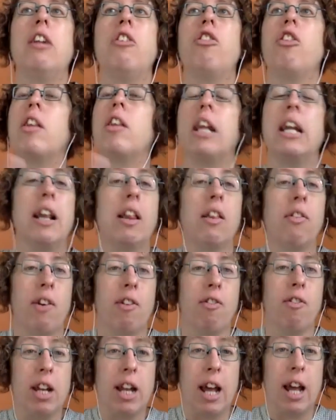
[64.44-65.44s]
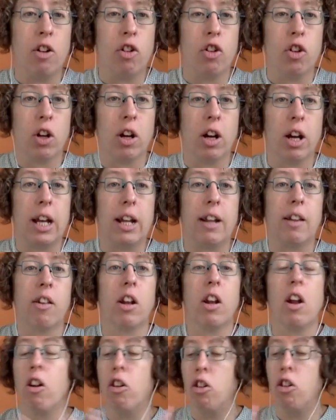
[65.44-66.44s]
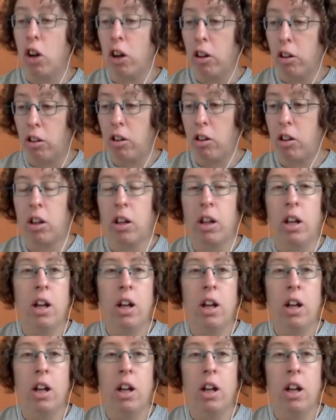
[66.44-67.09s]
just in its very nature, it's an unjust